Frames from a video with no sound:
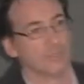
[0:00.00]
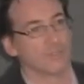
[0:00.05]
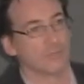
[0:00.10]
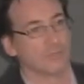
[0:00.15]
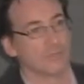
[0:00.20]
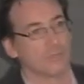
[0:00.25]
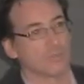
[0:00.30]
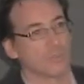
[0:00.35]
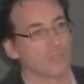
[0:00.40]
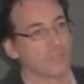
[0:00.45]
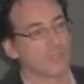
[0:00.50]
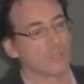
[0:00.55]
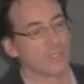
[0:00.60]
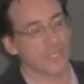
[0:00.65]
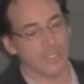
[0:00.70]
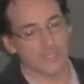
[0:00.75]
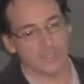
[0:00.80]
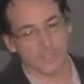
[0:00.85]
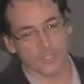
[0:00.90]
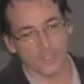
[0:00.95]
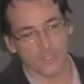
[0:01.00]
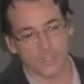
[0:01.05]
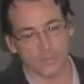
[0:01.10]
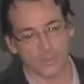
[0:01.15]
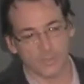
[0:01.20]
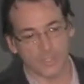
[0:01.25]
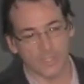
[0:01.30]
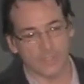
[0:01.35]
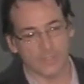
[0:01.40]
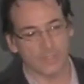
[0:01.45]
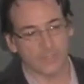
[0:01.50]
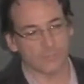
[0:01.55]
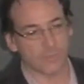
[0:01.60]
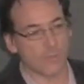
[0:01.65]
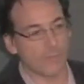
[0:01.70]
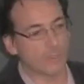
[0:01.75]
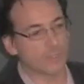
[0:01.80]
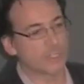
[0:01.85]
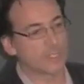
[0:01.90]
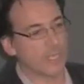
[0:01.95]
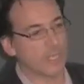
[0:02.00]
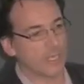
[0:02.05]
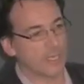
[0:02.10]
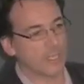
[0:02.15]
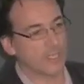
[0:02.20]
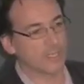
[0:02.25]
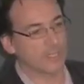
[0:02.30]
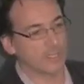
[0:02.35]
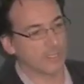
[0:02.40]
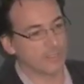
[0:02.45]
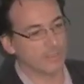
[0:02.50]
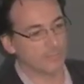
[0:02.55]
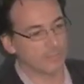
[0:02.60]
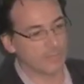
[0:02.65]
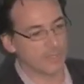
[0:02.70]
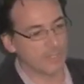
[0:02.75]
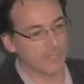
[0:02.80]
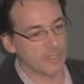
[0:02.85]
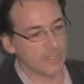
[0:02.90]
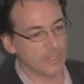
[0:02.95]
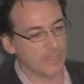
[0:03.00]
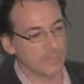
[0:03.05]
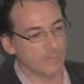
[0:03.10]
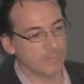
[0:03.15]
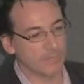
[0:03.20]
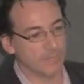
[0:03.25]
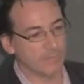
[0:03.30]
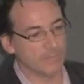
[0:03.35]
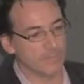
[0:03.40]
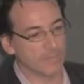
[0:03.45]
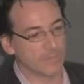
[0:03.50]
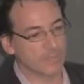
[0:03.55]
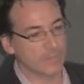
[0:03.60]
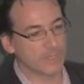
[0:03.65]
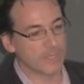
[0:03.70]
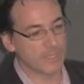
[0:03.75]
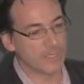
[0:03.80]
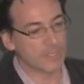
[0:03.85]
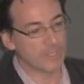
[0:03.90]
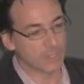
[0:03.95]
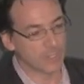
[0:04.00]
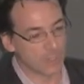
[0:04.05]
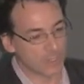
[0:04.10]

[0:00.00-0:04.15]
robots? Okay, so the robots are